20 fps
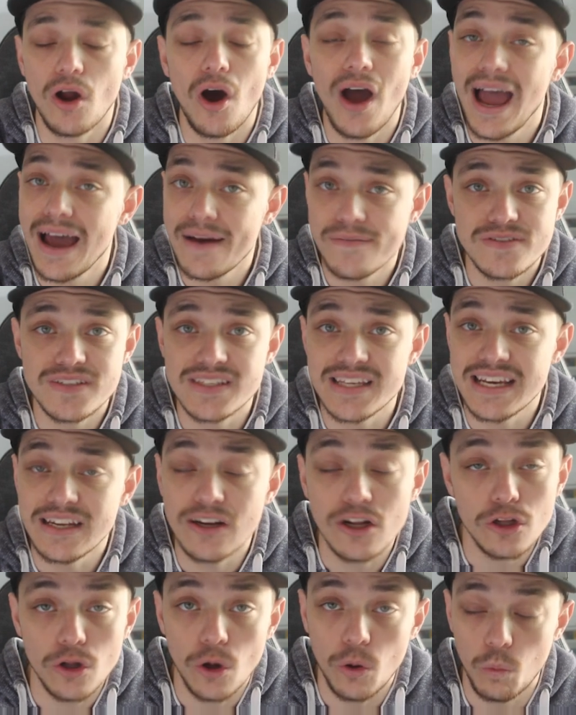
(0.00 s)
but I have
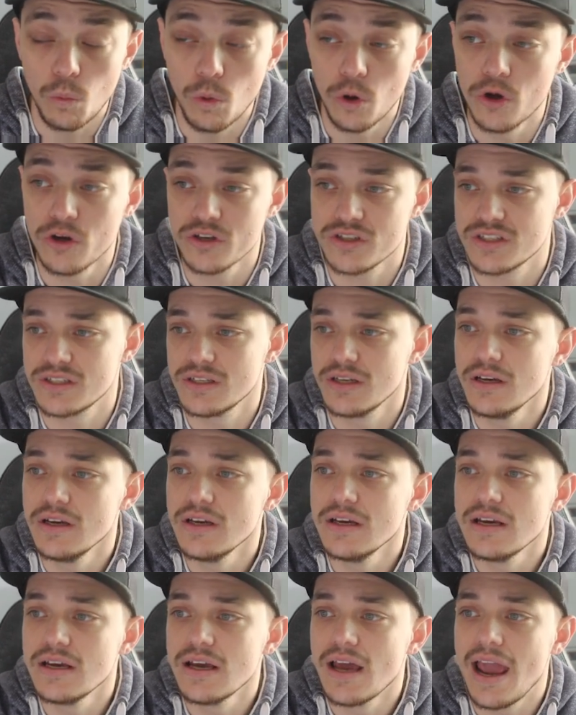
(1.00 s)
seen a lot worse.
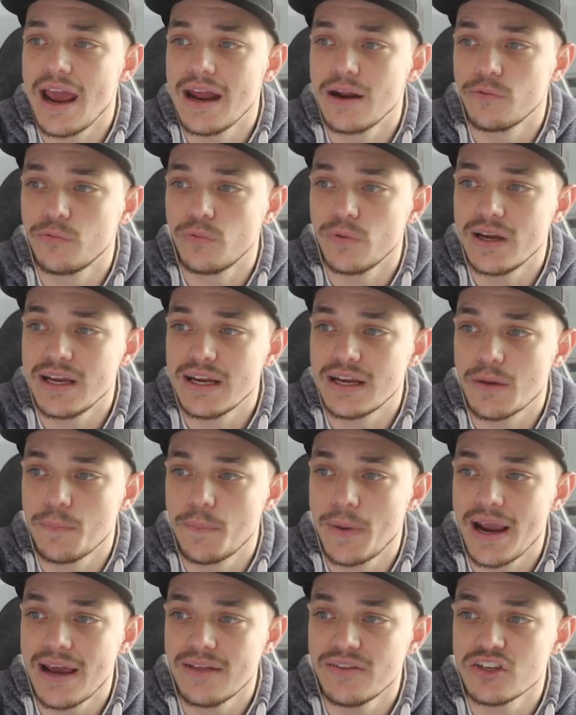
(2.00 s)
And if we
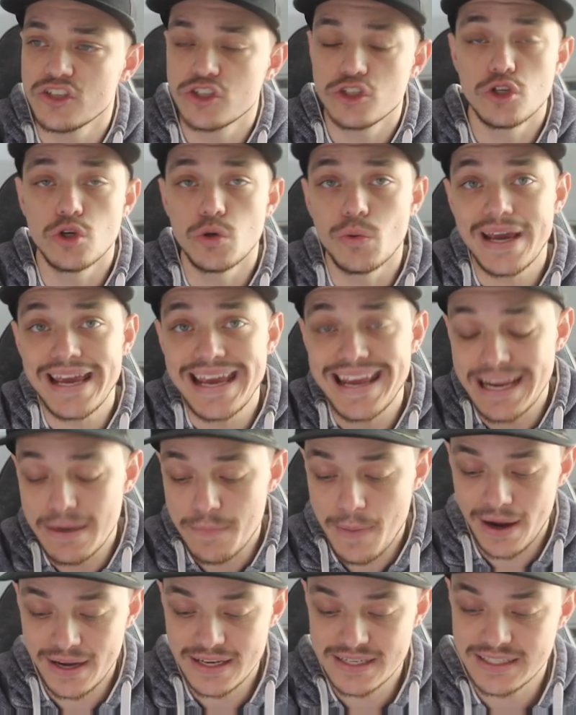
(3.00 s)
compare this to
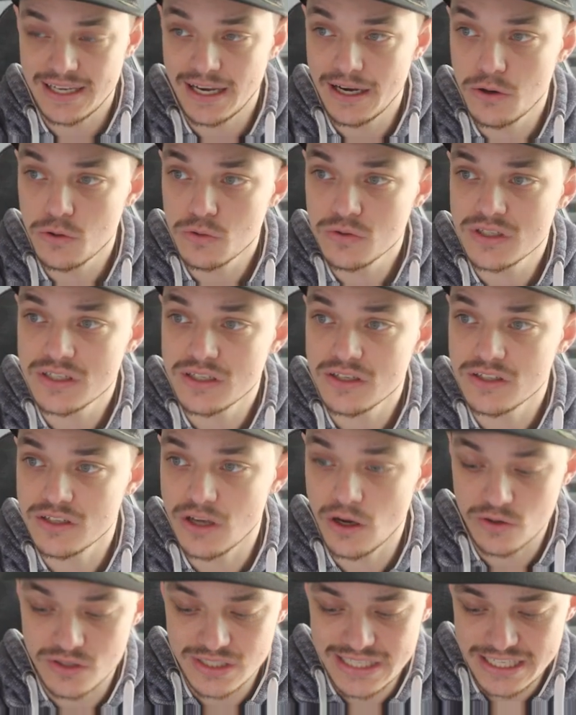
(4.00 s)
eBay sales,
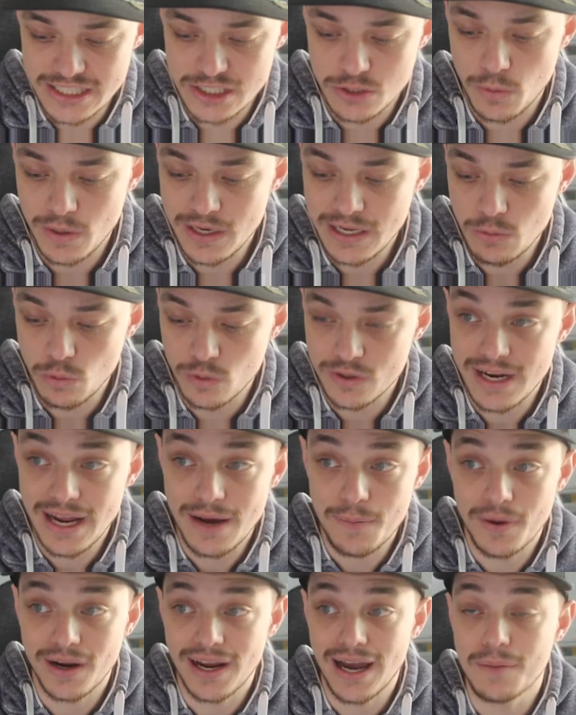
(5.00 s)
so 620 would
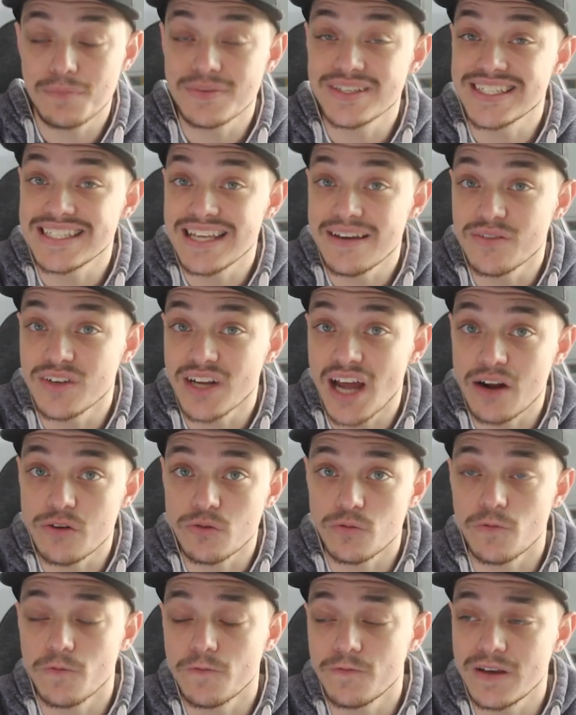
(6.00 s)
now become
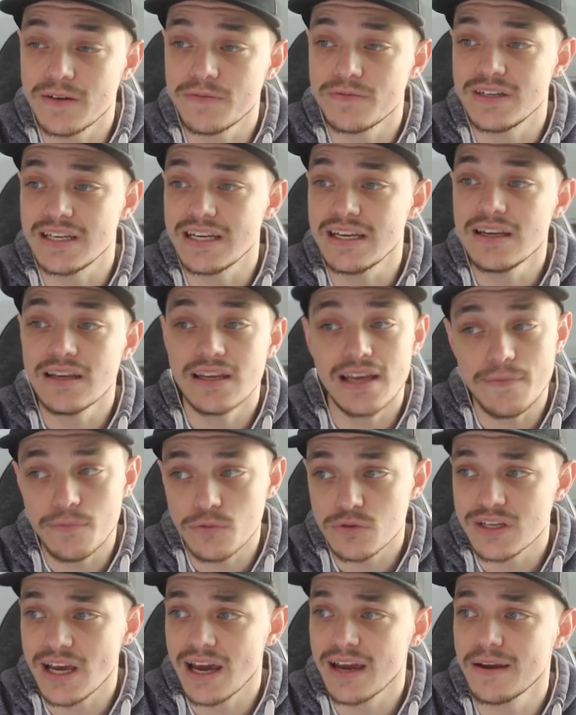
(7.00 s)
750,
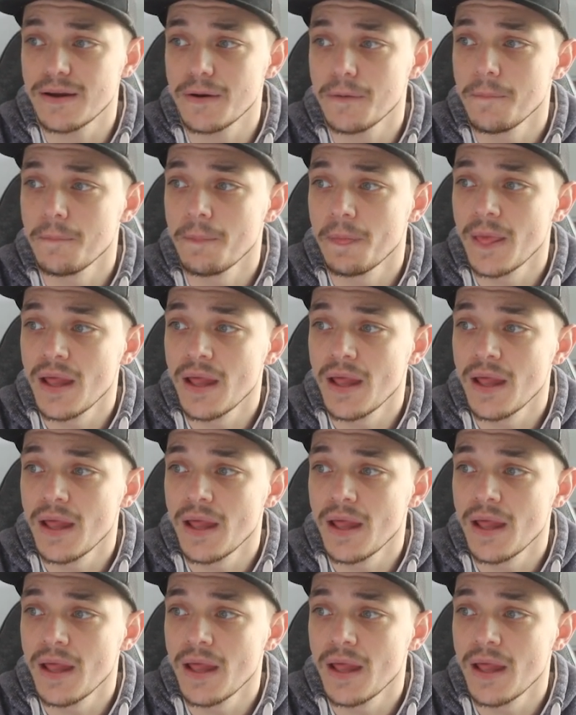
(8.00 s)
give or take,